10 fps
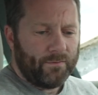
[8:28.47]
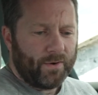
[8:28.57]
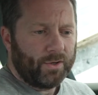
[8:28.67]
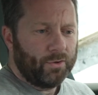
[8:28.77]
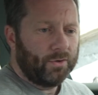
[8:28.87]

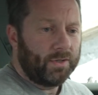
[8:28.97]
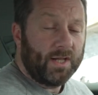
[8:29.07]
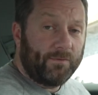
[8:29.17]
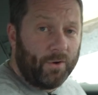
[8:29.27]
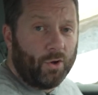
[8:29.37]
very good.
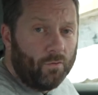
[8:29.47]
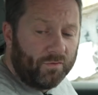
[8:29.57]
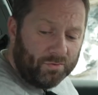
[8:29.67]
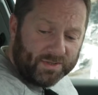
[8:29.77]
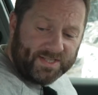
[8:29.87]
It's very
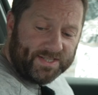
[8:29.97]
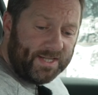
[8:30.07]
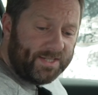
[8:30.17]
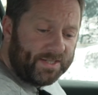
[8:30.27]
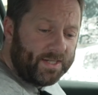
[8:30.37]
comfortable. The
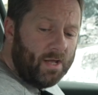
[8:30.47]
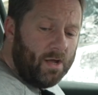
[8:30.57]
seats